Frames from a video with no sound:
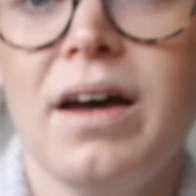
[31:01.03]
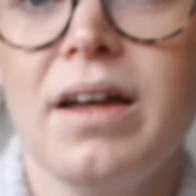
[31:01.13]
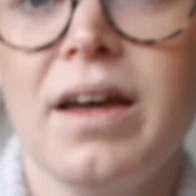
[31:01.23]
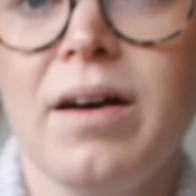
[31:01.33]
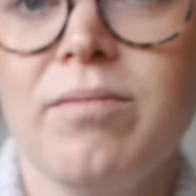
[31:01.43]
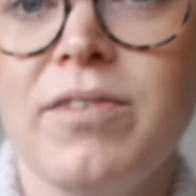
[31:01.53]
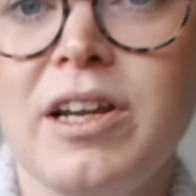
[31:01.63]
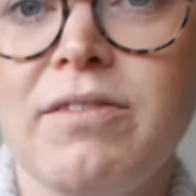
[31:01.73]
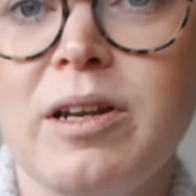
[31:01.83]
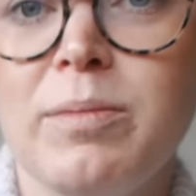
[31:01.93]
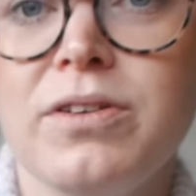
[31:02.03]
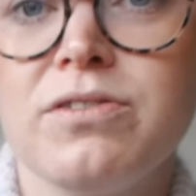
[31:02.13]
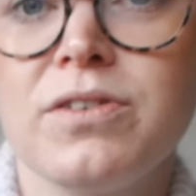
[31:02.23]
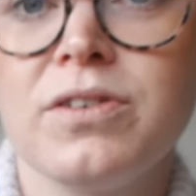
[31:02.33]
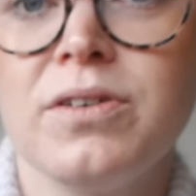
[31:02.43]
Yeah, really
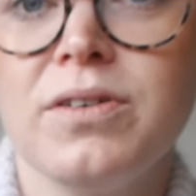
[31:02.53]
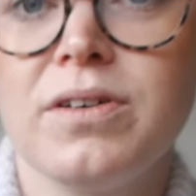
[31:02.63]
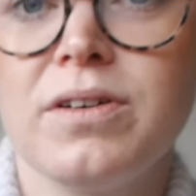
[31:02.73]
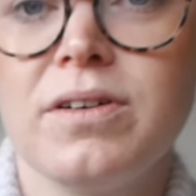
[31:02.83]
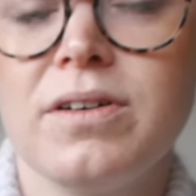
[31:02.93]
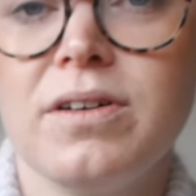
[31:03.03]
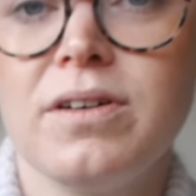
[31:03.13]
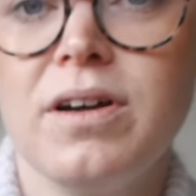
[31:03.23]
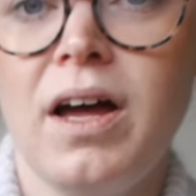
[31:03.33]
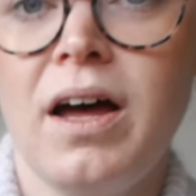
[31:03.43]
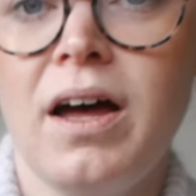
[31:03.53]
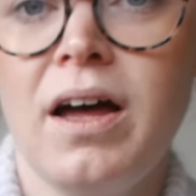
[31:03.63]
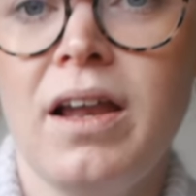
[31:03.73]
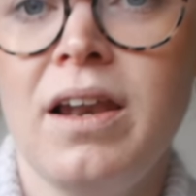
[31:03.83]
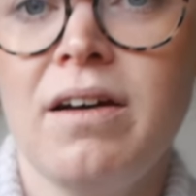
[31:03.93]
beautiful.
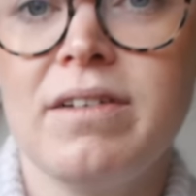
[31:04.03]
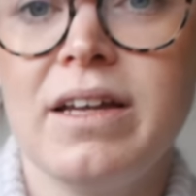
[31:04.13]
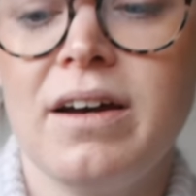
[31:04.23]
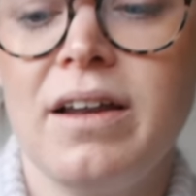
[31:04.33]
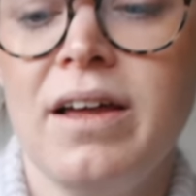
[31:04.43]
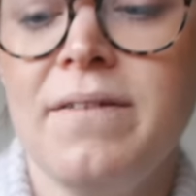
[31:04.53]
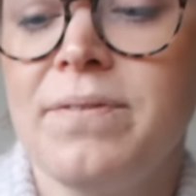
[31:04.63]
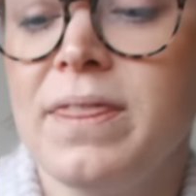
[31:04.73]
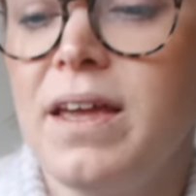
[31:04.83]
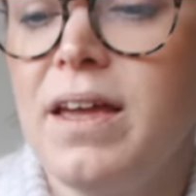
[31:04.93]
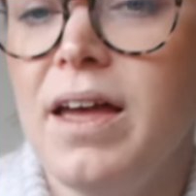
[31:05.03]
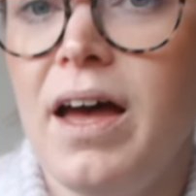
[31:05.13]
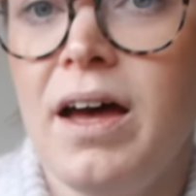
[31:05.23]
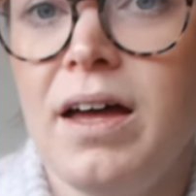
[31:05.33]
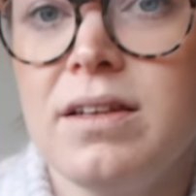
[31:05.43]
Lovely colour,
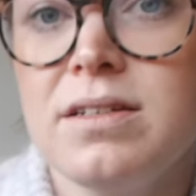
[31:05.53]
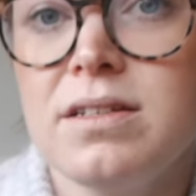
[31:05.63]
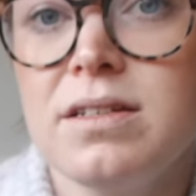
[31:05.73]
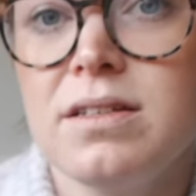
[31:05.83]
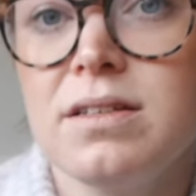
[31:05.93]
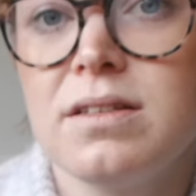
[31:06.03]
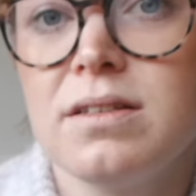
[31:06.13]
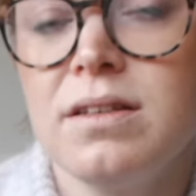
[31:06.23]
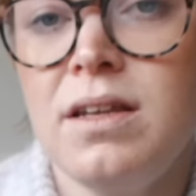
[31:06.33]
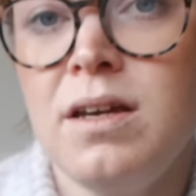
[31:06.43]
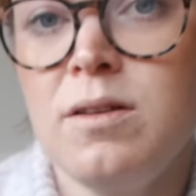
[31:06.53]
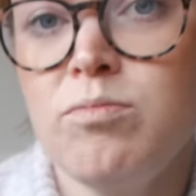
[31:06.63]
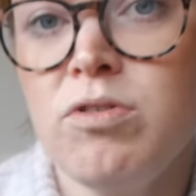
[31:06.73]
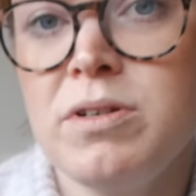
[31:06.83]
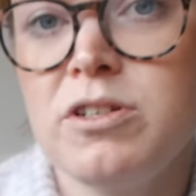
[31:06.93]
and yeah,
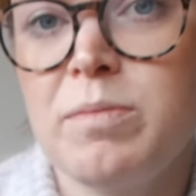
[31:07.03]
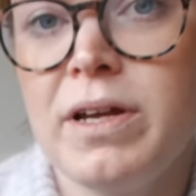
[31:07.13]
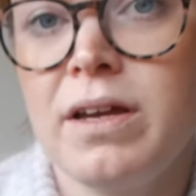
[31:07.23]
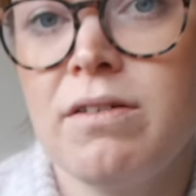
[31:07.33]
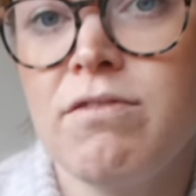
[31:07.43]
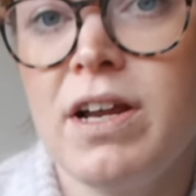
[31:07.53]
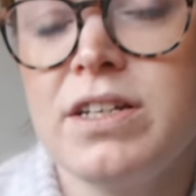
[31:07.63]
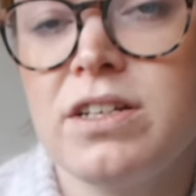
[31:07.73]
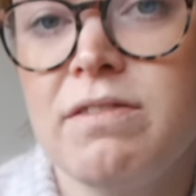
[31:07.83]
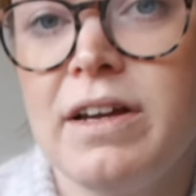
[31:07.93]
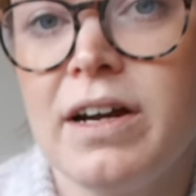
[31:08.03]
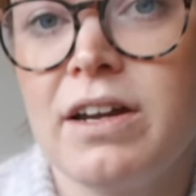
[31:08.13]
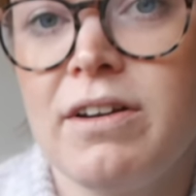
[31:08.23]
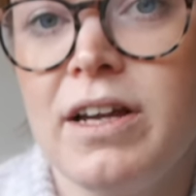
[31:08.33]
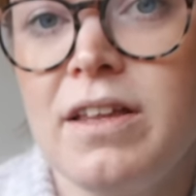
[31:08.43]
probably displaying relatively
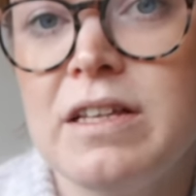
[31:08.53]
accurately.